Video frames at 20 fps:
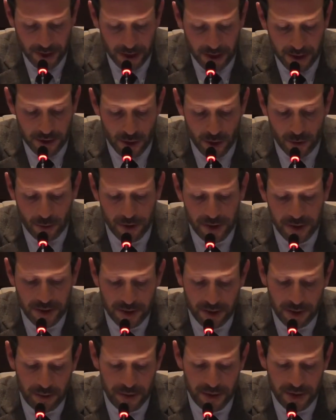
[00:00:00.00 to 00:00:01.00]
So
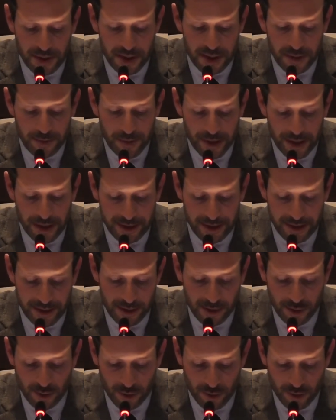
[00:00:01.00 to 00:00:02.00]
Mr. and Mrs.
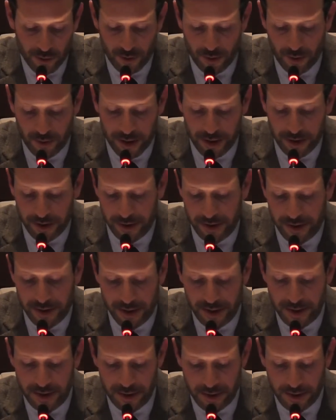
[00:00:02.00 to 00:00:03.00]
Paladescu, Romanian
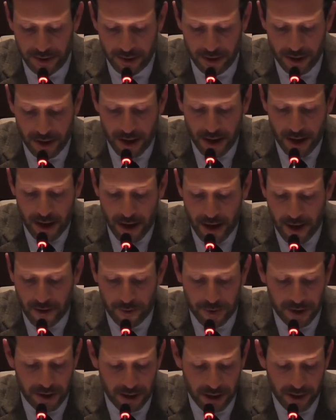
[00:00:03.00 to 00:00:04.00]
citizen, have
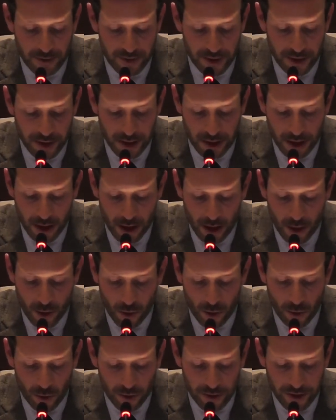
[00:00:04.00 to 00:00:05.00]
been living
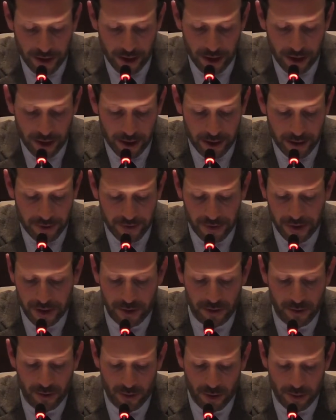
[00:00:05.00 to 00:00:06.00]
all their life
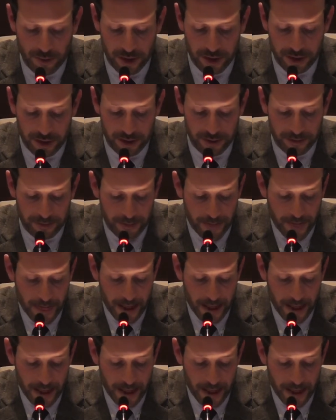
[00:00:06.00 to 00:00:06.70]
in Romania.